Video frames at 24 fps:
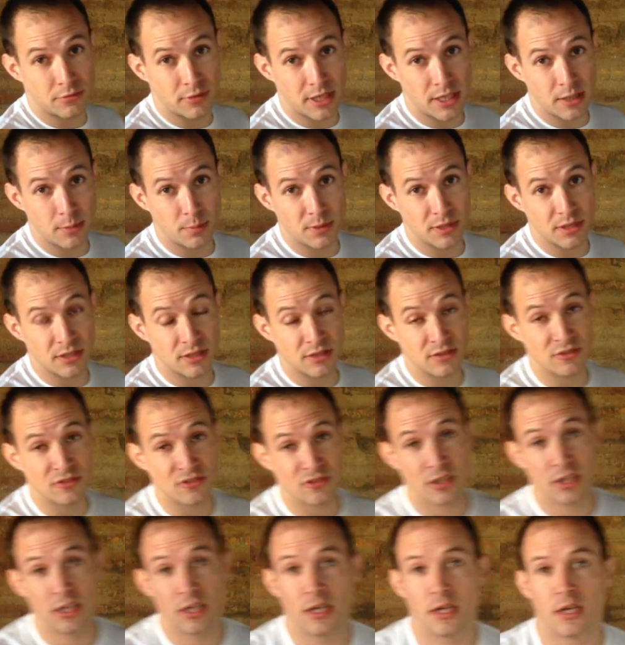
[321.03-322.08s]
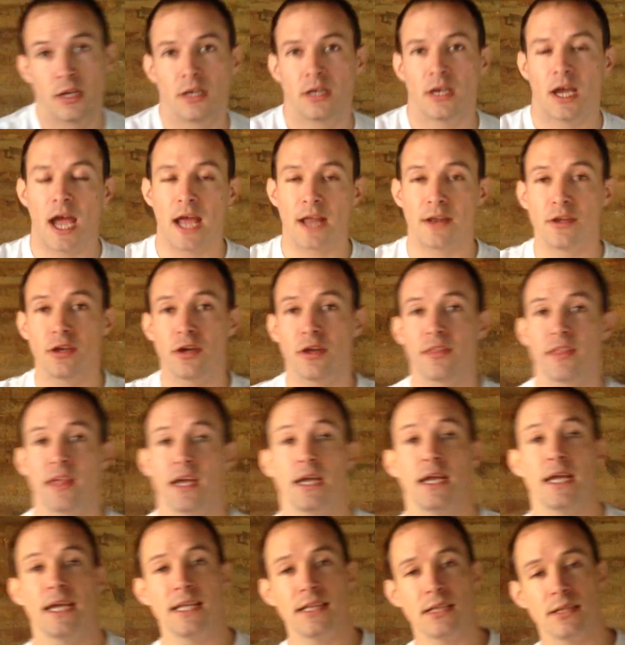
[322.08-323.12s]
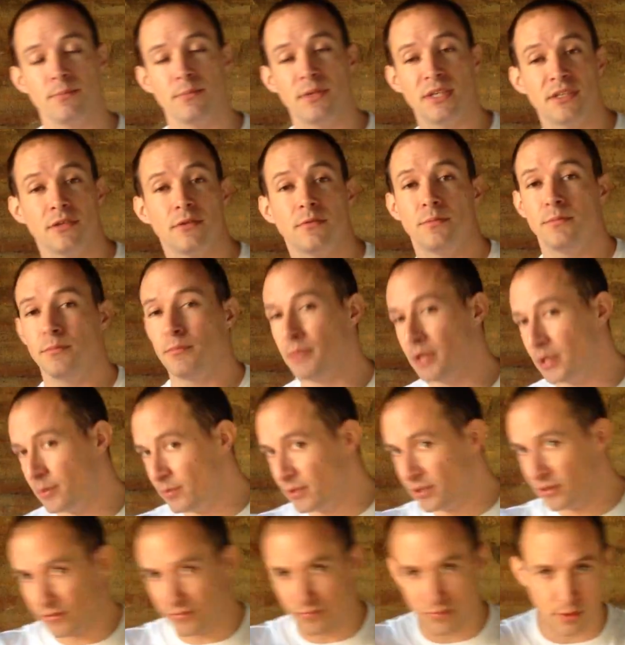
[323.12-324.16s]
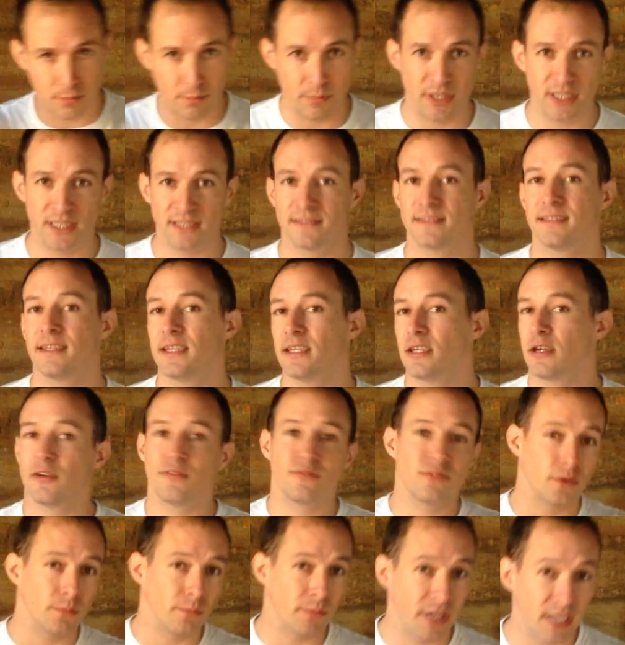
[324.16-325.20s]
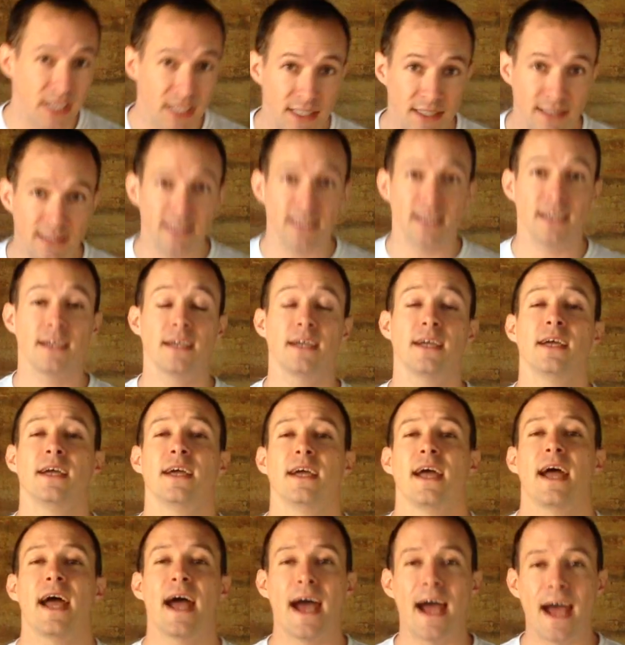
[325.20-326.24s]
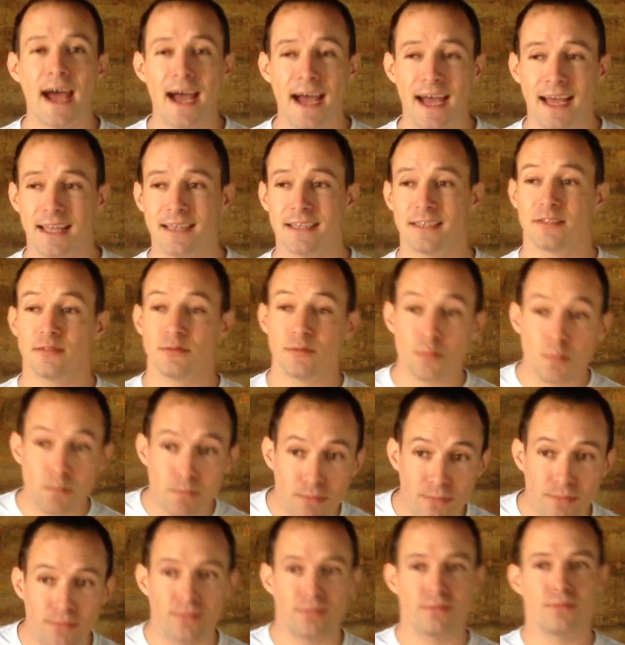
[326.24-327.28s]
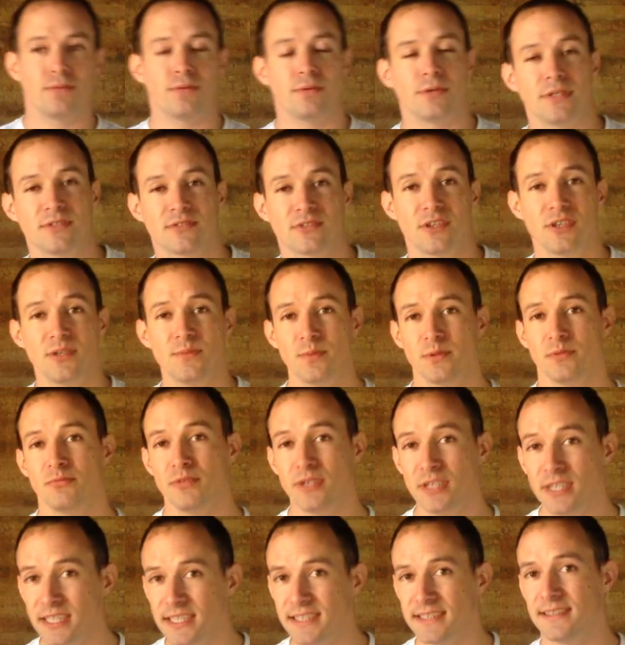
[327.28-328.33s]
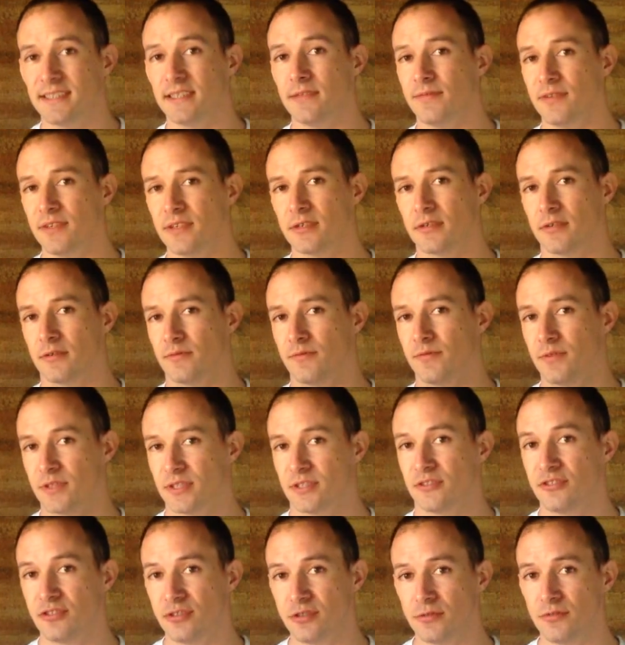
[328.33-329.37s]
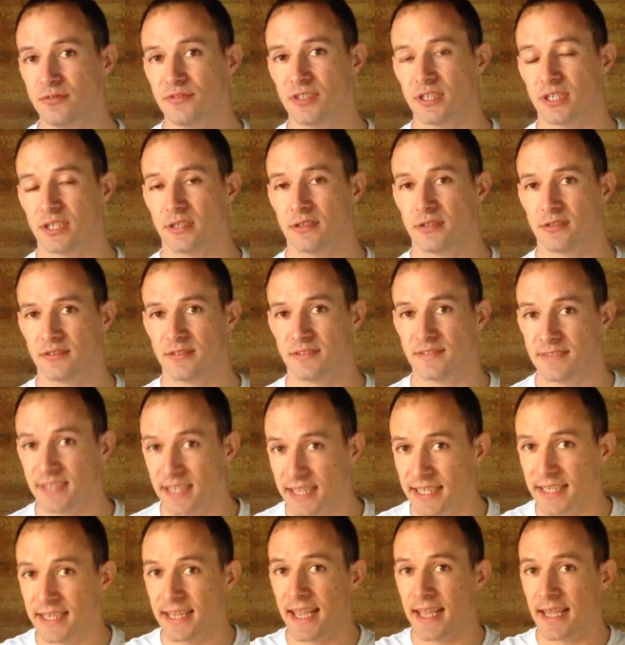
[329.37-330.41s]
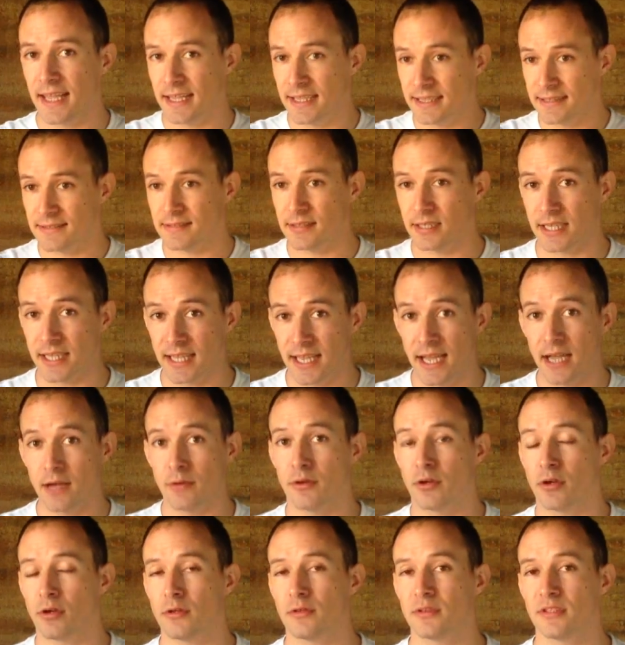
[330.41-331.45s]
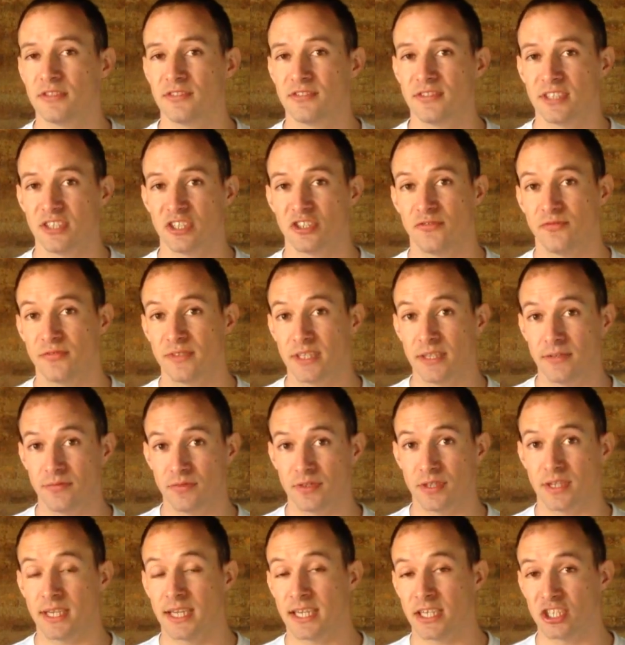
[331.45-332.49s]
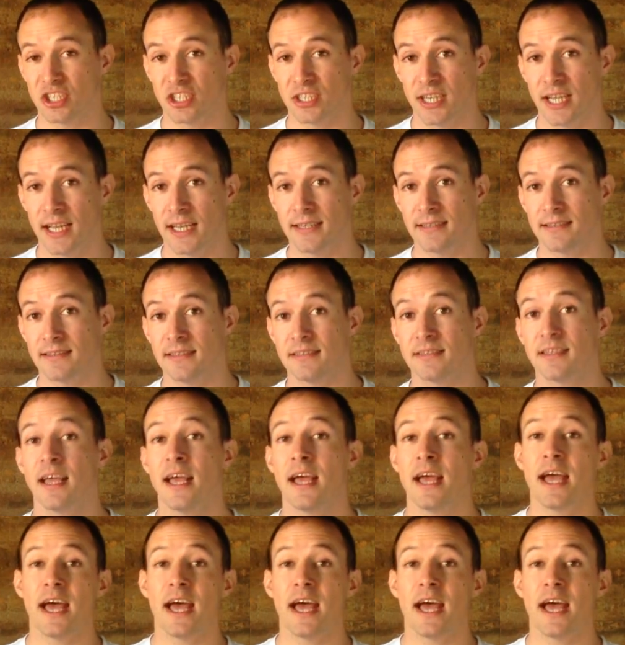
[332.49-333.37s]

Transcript: Arabians, and you're there in the middle. Maybe you're from Italy or from India, and it's going to be really difficult for the tutor to take into account all these different nationalities.